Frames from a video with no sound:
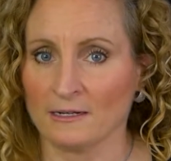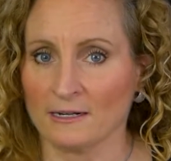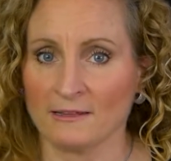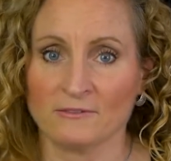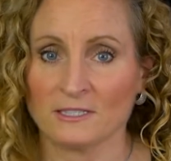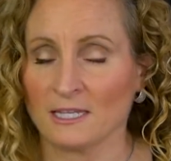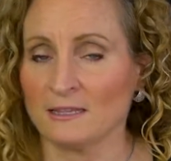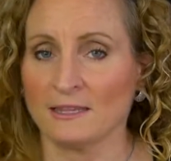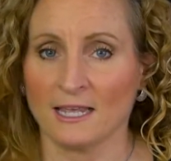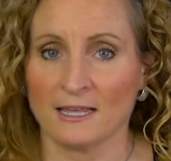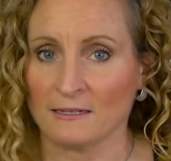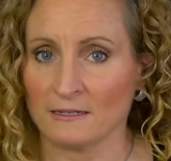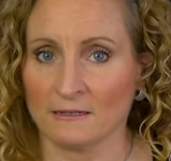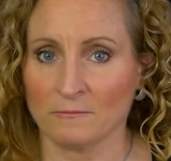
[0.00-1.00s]
And I've said
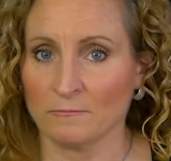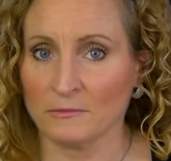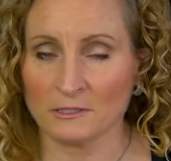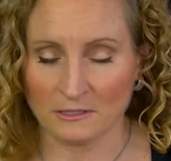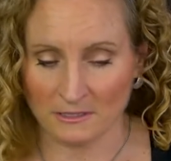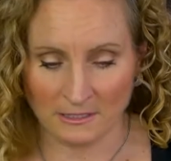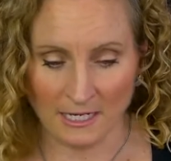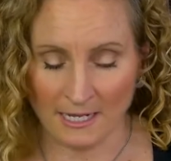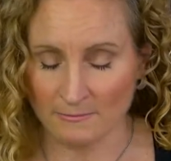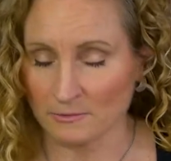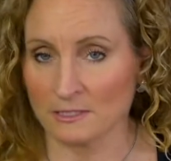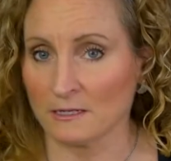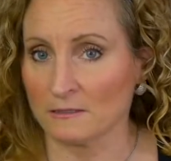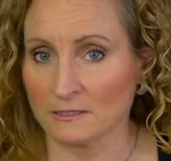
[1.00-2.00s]
that a million
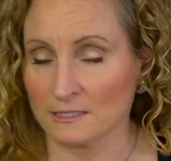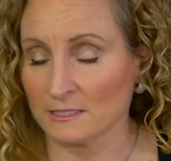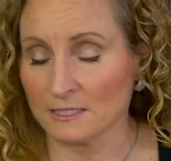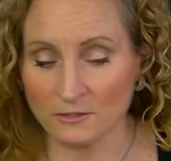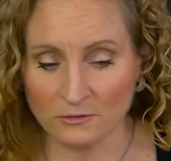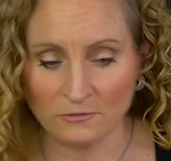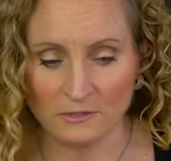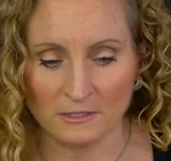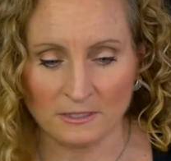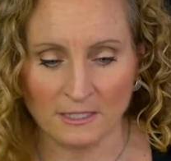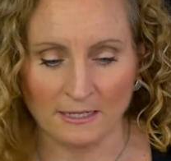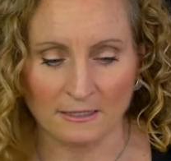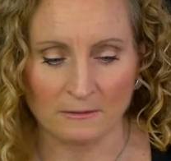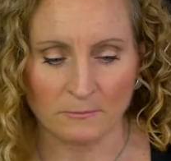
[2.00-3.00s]
times, and I'll continue to
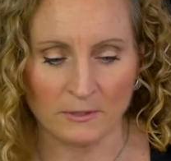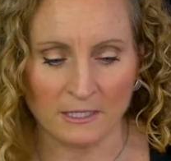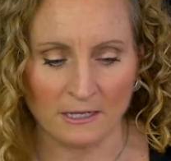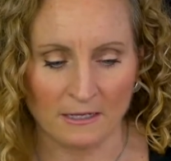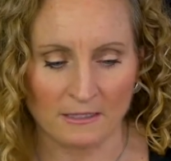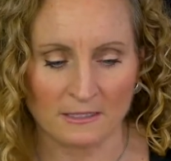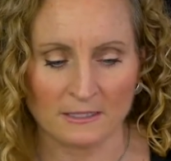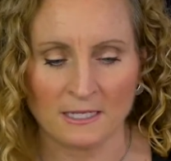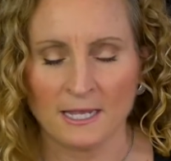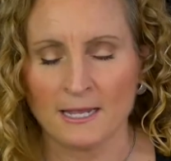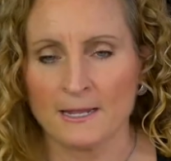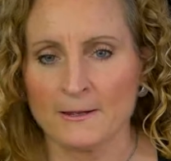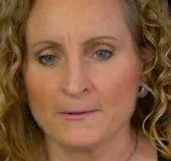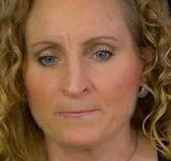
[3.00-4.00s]
say it, because
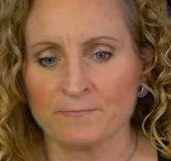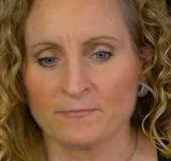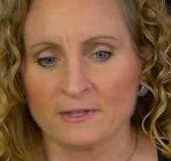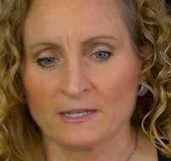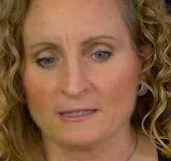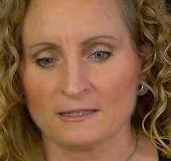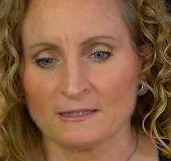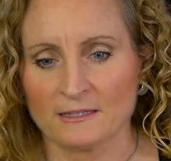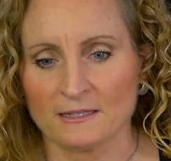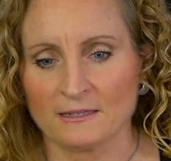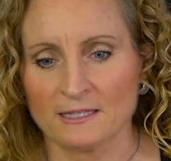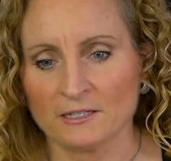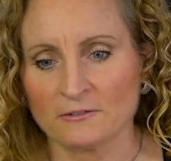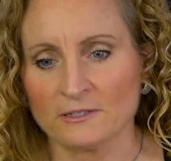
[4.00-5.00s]

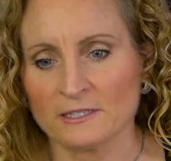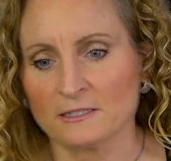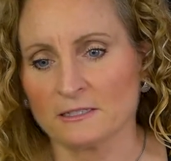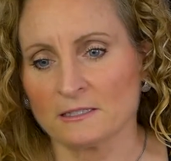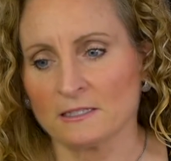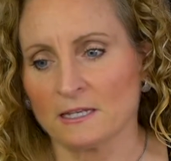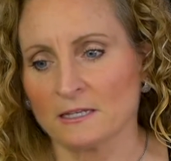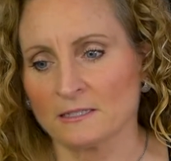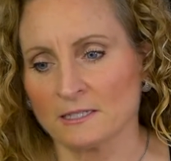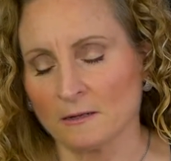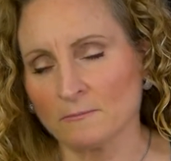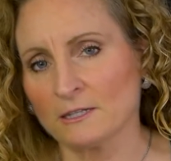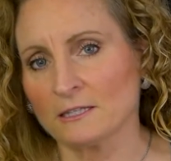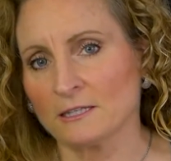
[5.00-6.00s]
there is
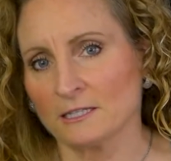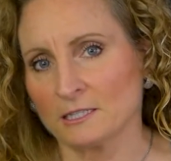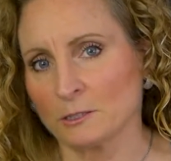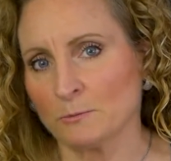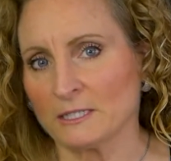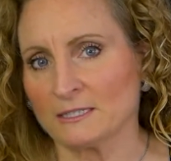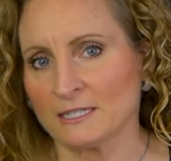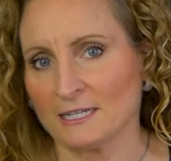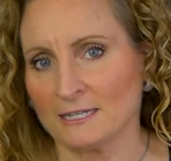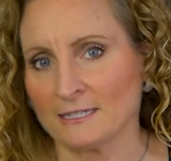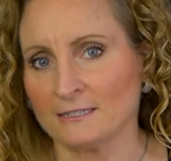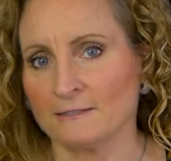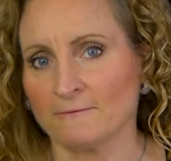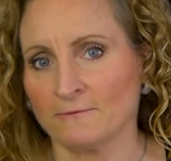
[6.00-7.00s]
something that speaks to
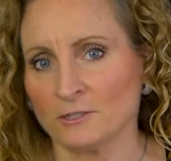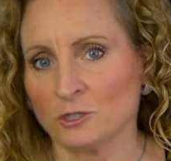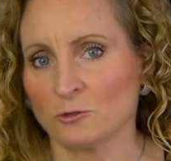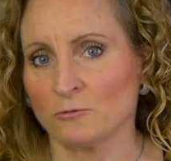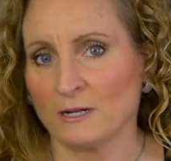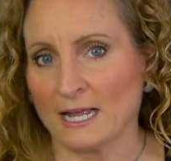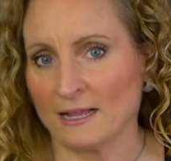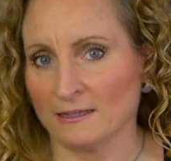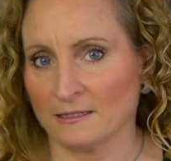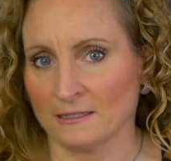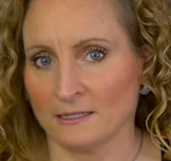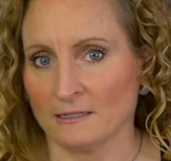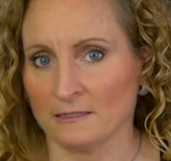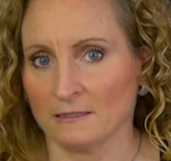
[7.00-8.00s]

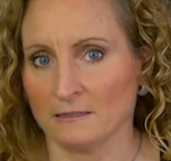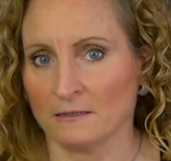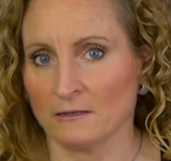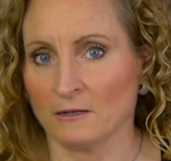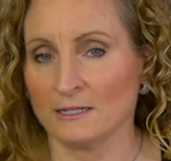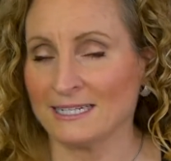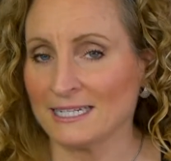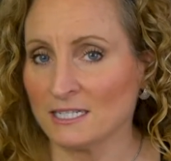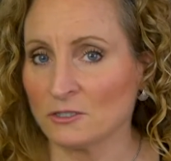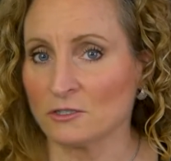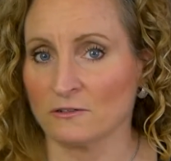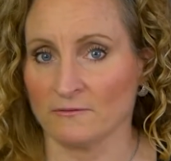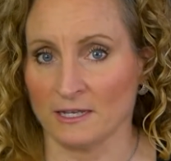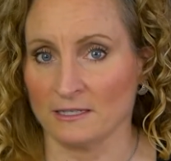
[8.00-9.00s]
individuality on
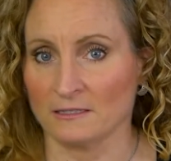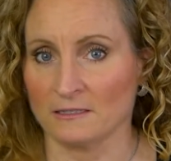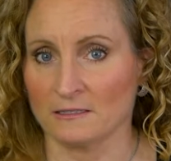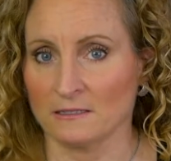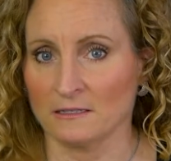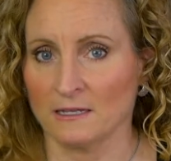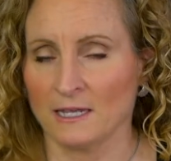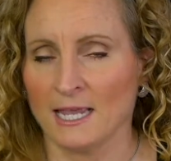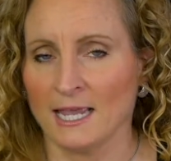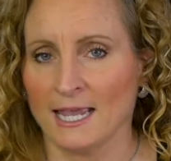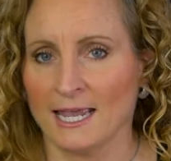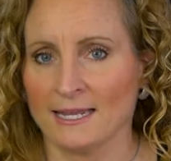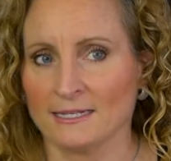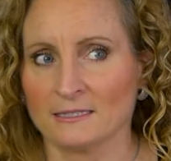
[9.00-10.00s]
each of us,
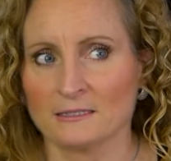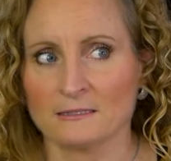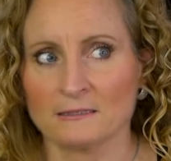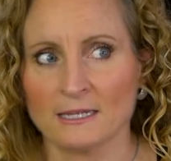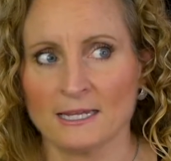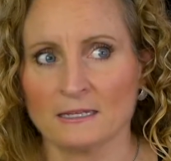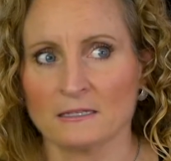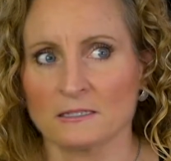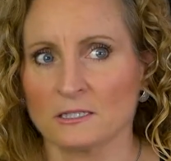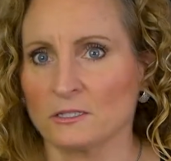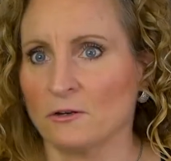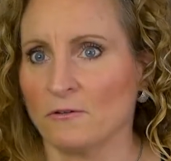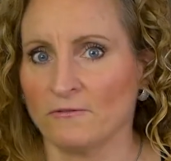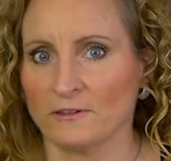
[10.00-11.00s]
and it's like
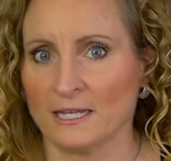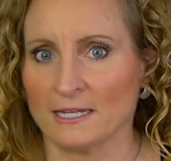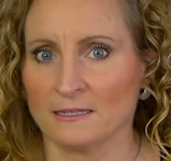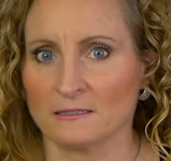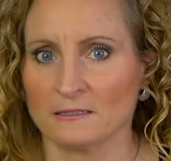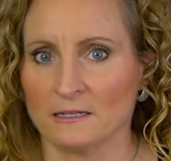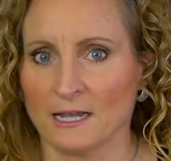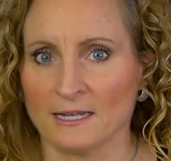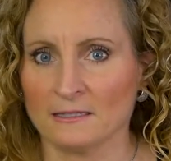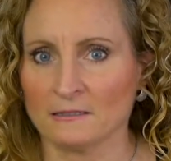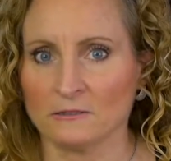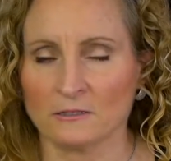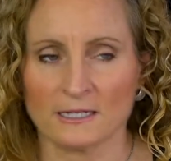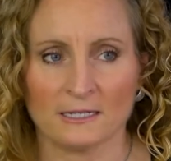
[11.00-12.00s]
snowflakes. I
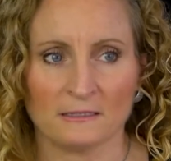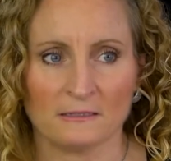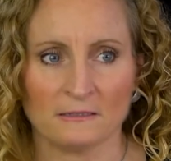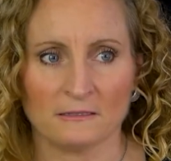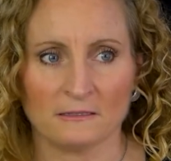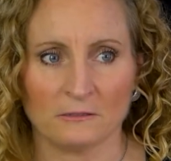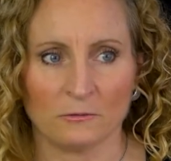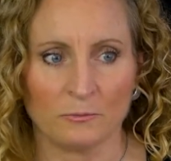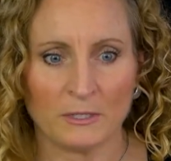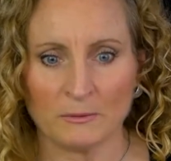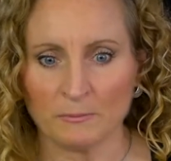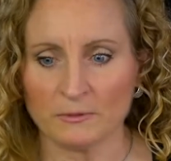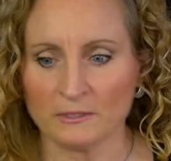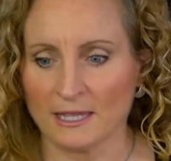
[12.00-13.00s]
look at,
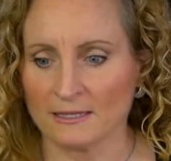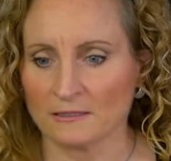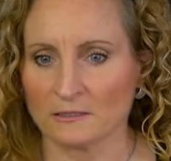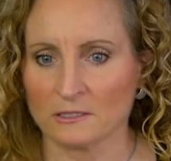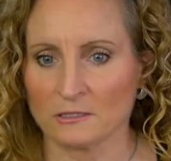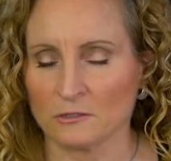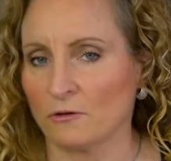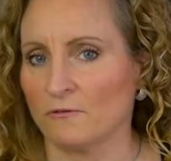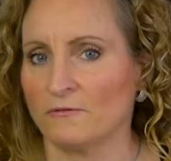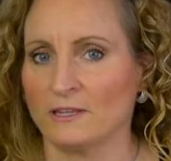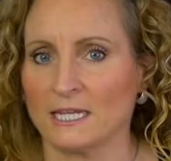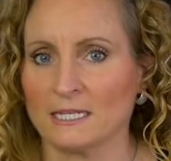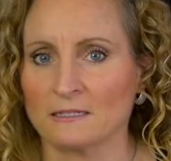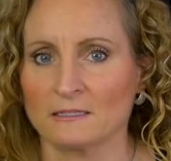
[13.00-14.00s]
people as
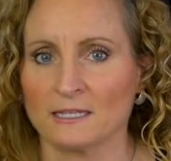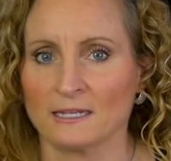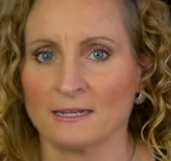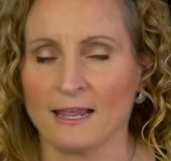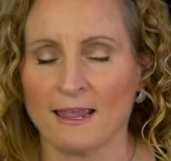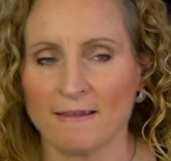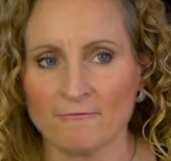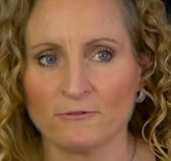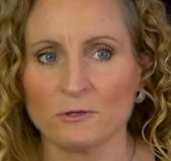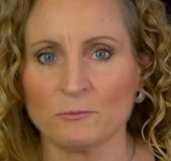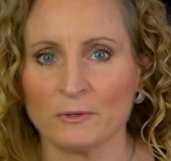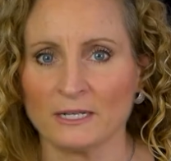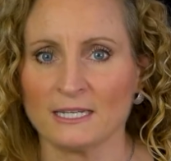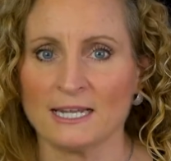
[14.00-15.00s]
snowflakes, and
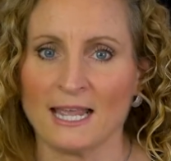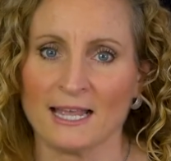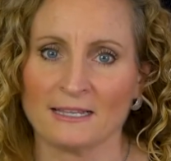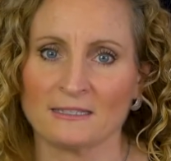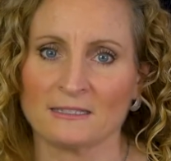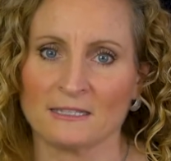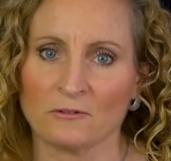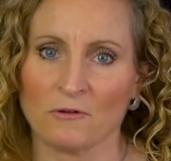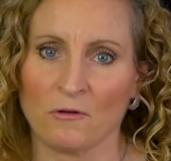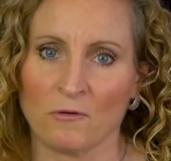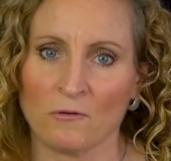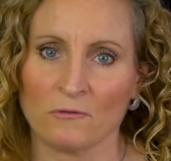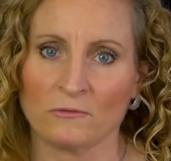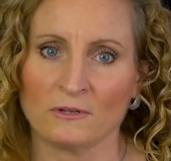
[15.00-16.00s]
everybody has their
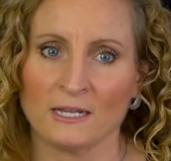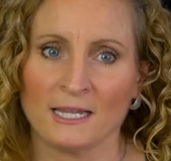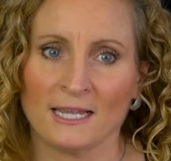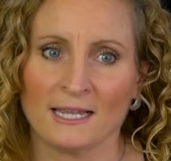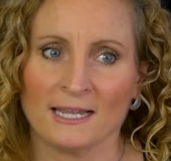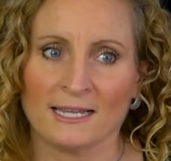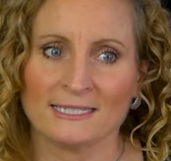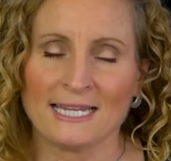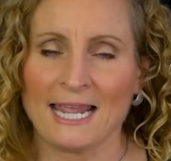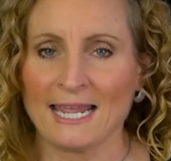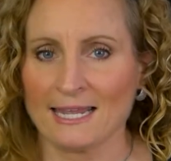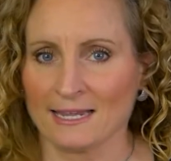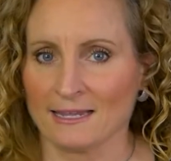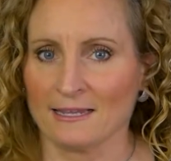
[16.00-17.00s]
own
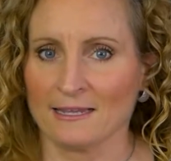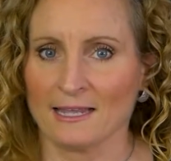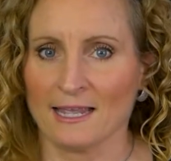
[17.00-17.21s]
take.